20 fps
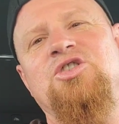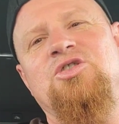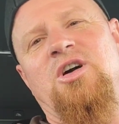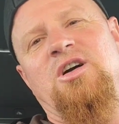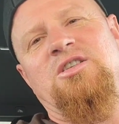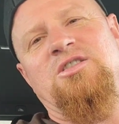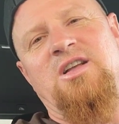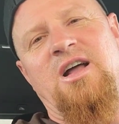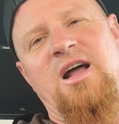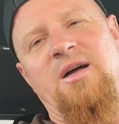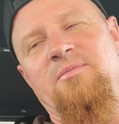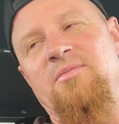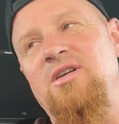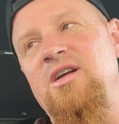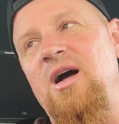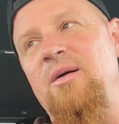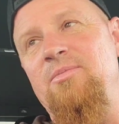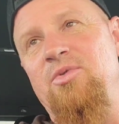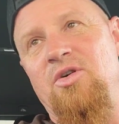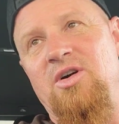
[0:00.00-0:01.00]
truck stop
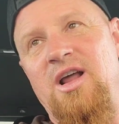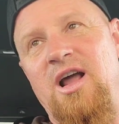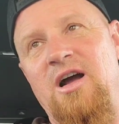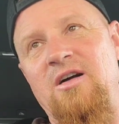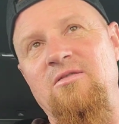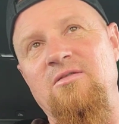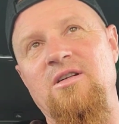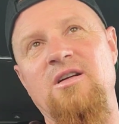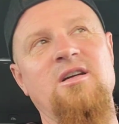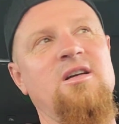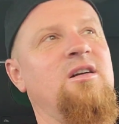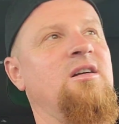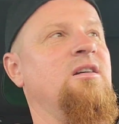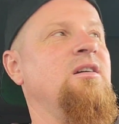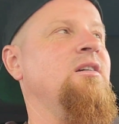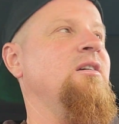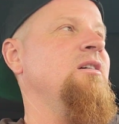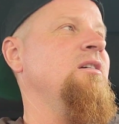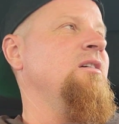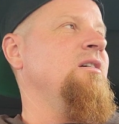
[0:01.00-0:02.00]
got bought out.
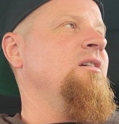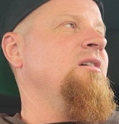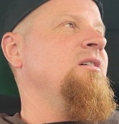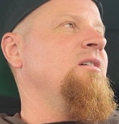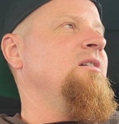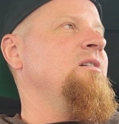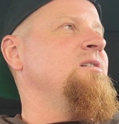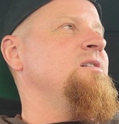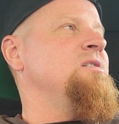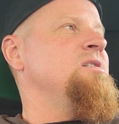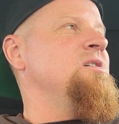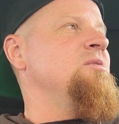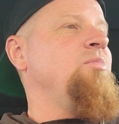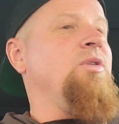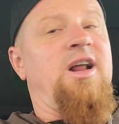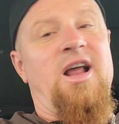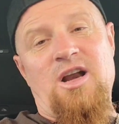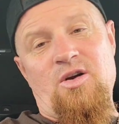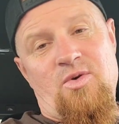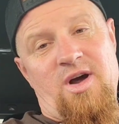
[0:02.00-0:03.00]

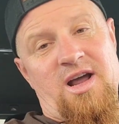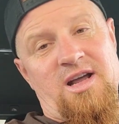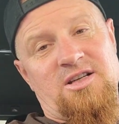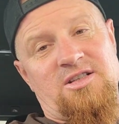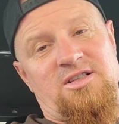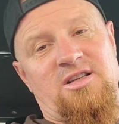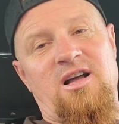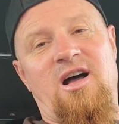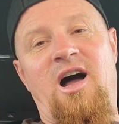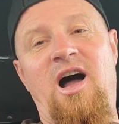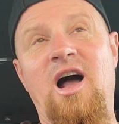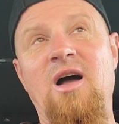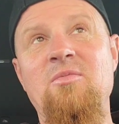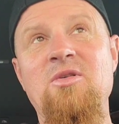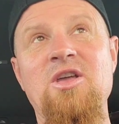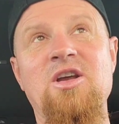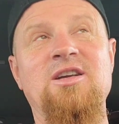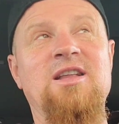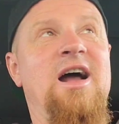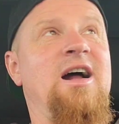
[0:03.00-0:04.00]
But anyways, I'm
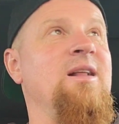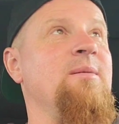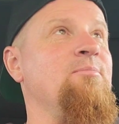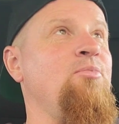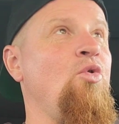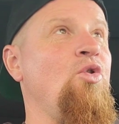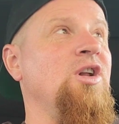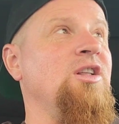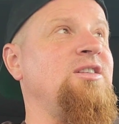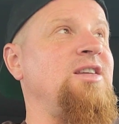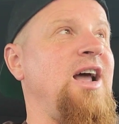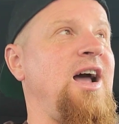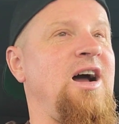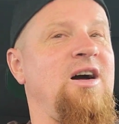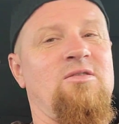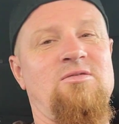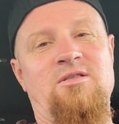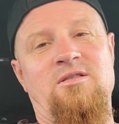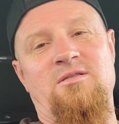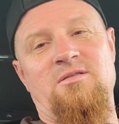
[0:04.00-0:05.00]
here down in
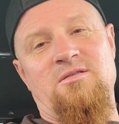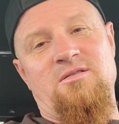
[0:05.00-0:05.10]
Bordentown,